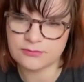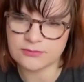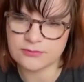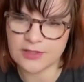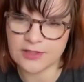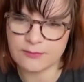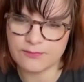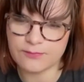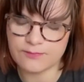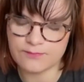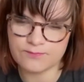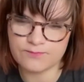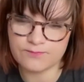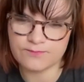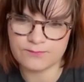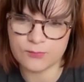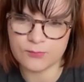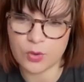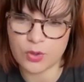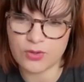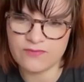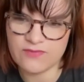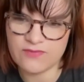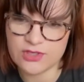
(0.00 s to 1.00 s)
like
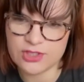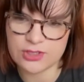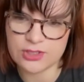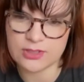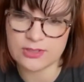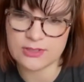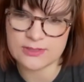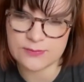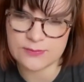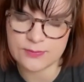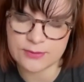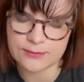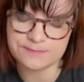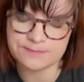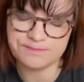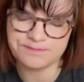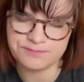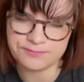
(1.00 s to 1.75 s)
more efficient as well.